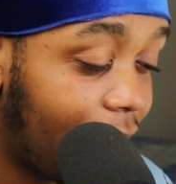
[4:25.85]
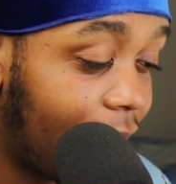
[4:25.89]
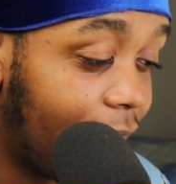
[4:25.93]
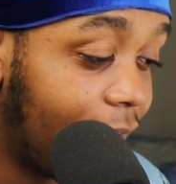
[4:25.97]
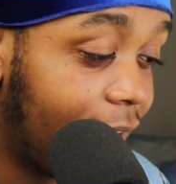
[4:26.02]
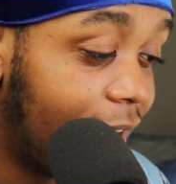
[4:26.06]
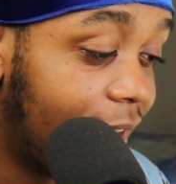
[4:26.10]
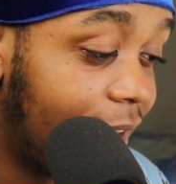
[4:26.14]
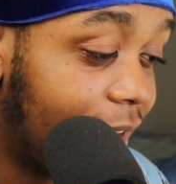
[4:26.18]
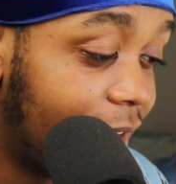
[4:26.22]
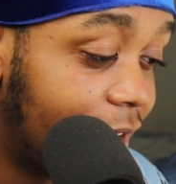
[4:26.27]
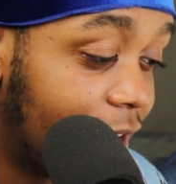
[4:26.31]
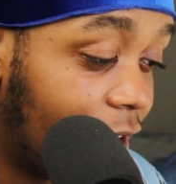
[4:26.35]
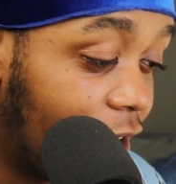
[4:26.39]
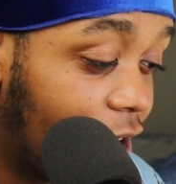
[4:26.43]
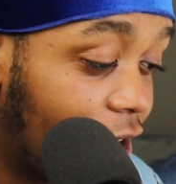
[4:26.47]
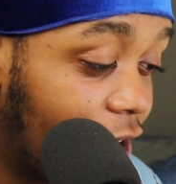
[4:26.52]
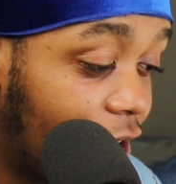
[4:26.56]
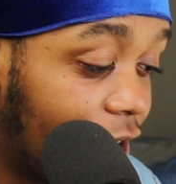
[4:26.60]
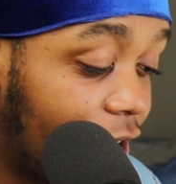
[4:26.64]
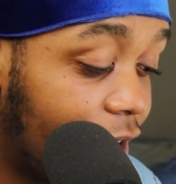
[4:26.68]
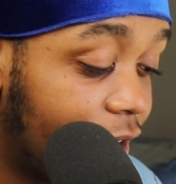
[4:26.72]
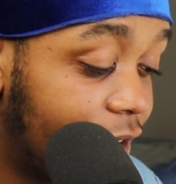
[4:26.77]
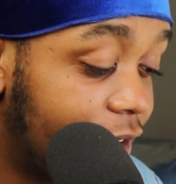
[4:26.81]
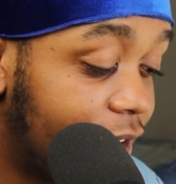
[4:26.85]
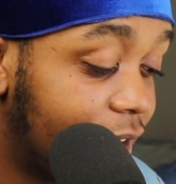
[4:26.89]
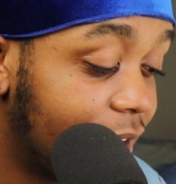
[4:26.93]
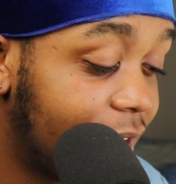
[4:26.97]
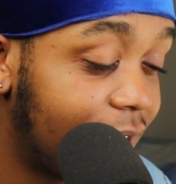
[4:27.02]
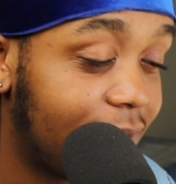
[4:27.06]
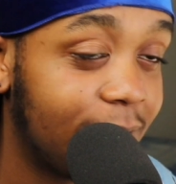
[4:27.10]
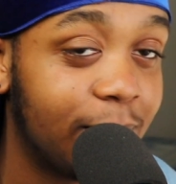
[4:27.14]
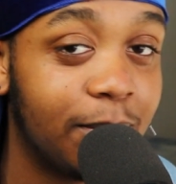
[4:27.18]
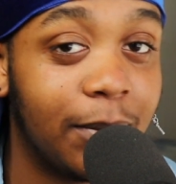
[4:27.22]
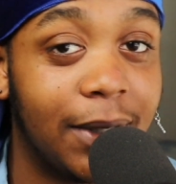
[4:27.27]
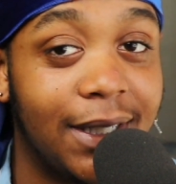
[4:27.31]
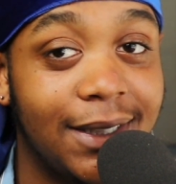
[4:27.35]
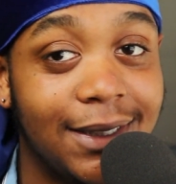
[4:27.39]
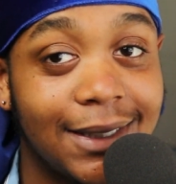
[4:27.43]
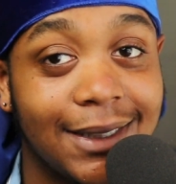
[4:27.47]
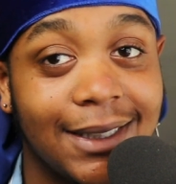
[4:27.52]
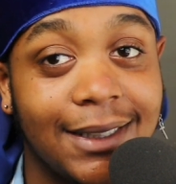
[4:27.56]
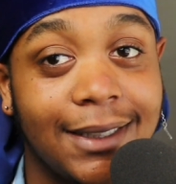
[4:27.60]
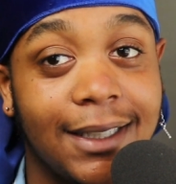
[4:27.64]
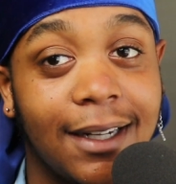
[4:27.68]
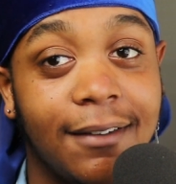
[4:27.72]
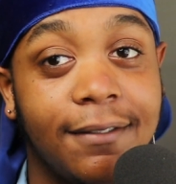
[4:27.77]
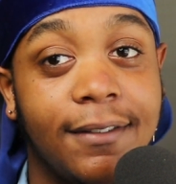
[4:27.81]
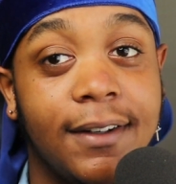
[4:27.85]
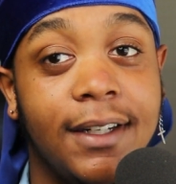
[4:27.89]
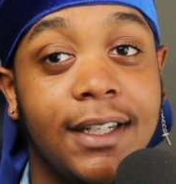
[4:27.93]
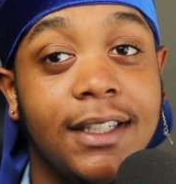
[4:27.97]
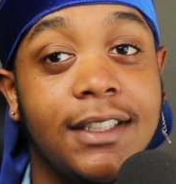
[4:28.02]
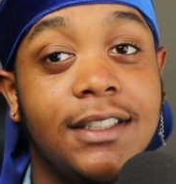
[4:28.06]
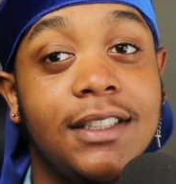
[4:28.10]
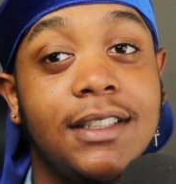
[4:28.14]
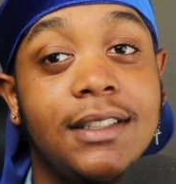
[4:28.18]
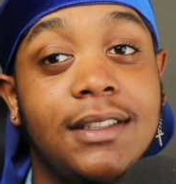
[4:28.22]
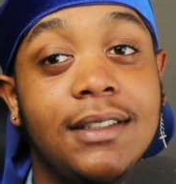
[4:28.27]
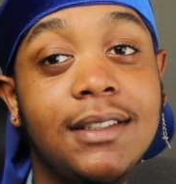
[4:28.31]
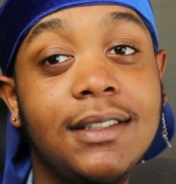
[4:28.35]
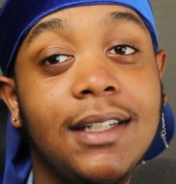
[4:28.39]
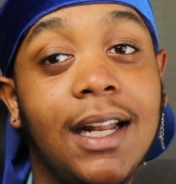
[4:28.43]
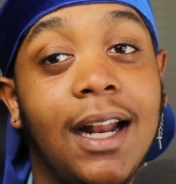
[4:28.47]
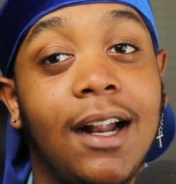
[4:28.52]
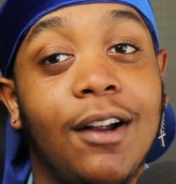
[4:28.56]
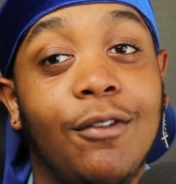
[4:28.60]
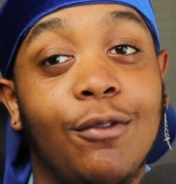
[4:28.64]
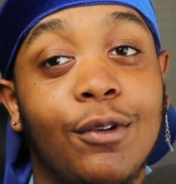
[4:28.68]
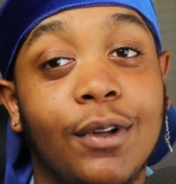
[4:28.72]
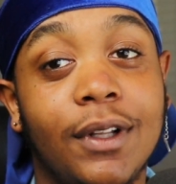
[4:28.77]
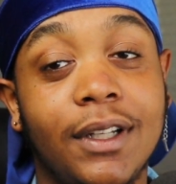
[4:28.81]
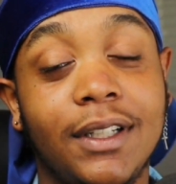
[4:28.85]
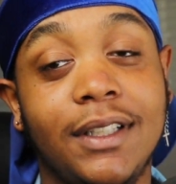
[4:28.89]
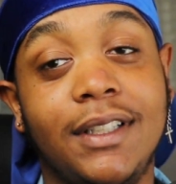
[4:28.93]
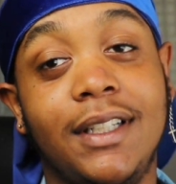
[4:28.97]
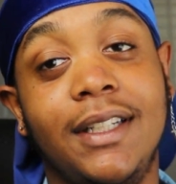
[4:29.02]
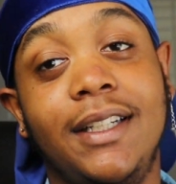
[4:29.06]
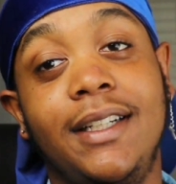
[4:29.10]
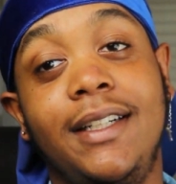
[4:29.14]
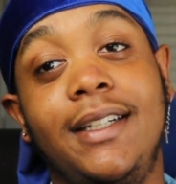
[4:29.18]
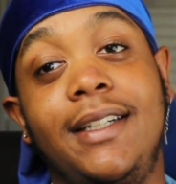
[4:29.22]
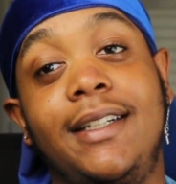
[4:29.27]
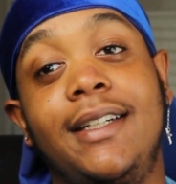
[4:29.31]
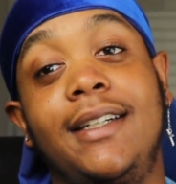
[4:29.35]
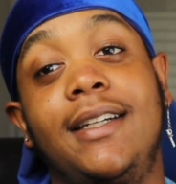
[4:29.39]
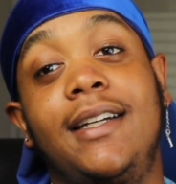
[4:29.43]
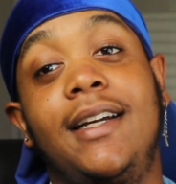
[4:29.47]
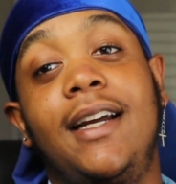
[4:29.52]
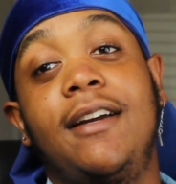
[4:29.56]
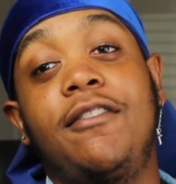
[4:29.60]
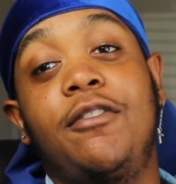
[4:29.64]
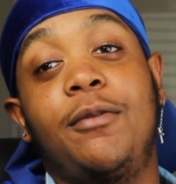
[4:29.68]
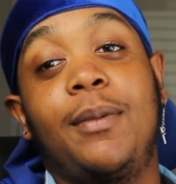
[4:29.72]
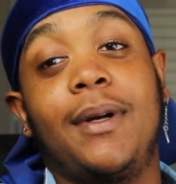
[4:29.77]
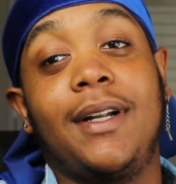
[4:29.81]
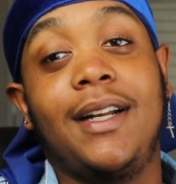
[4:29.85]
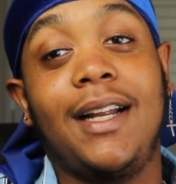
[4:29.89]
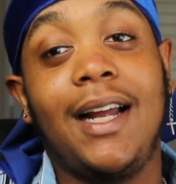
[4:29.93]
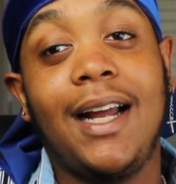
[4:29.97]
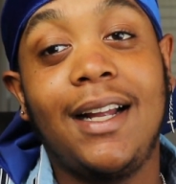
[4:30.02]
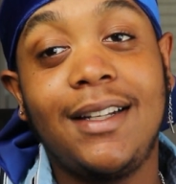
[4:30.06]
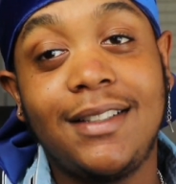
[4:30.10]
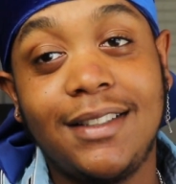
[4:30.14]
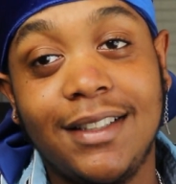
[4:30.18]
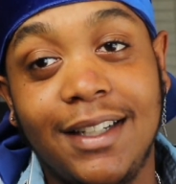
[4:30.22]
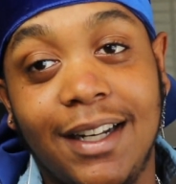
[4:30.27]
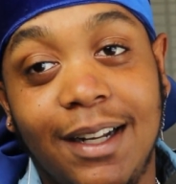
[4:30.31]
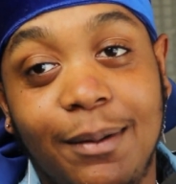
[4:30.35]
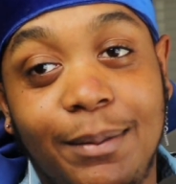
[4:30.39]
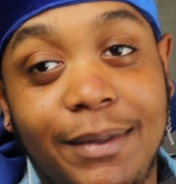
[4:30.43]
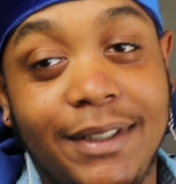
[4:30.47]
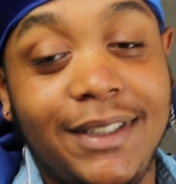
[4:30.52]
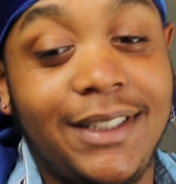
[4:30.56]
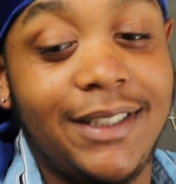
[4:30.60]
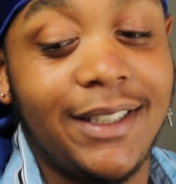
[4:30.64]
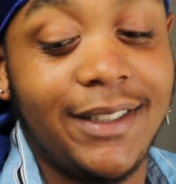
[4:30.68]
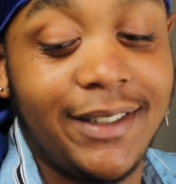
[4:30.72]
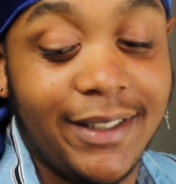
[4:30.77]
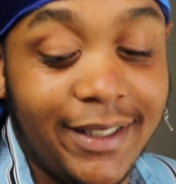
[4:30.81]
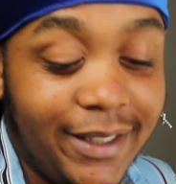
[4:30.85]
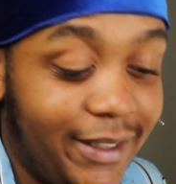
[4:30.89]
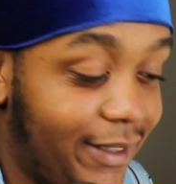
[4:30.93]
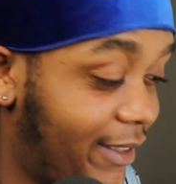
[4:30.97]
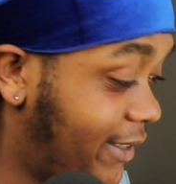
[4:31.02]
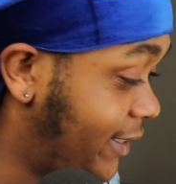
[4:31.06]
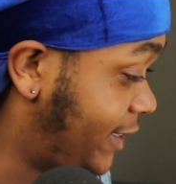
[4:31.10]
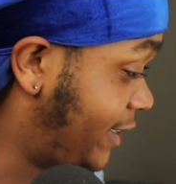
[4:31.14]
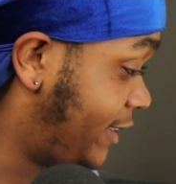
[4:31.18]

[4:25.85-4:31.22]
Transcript: These are just some basic definitions that I really think I should not be saying like